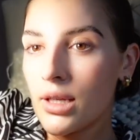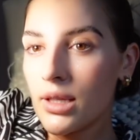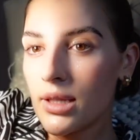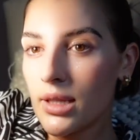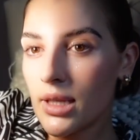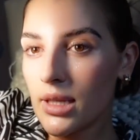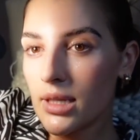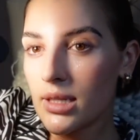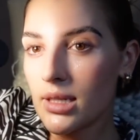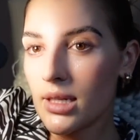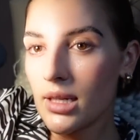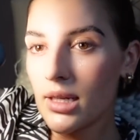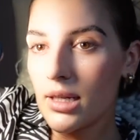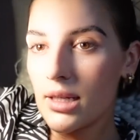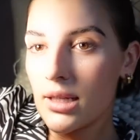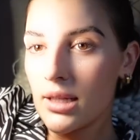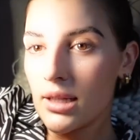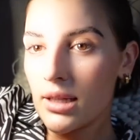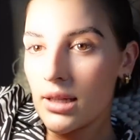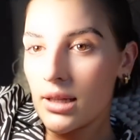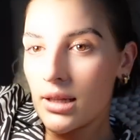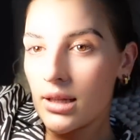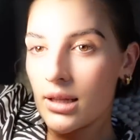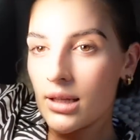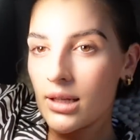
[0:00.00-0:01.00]
this
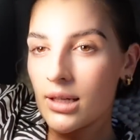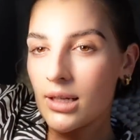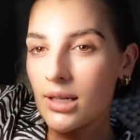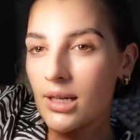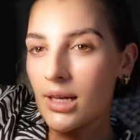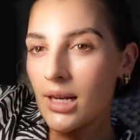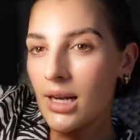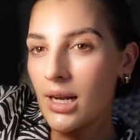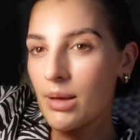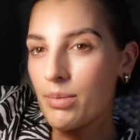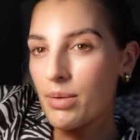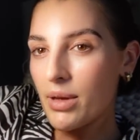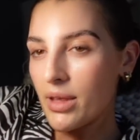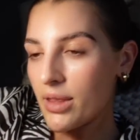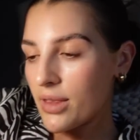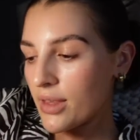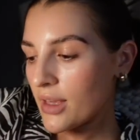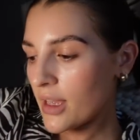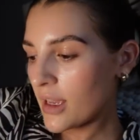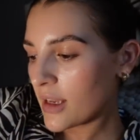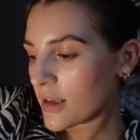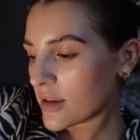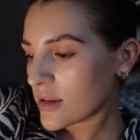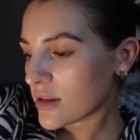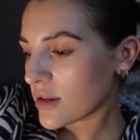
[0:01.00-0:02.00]
little clippy
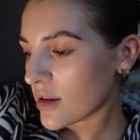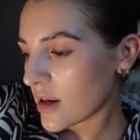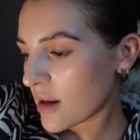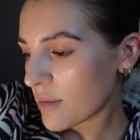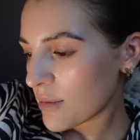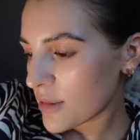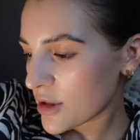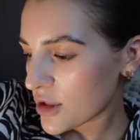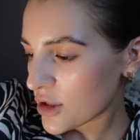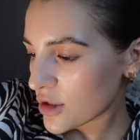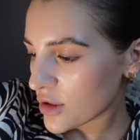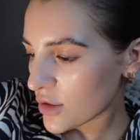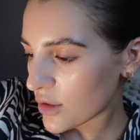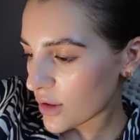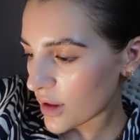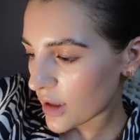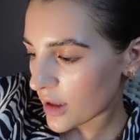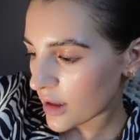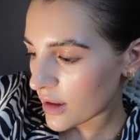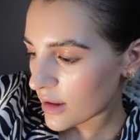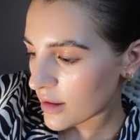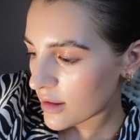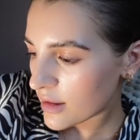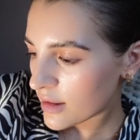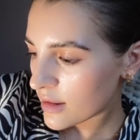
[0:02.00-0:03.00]
thing, so let me show you.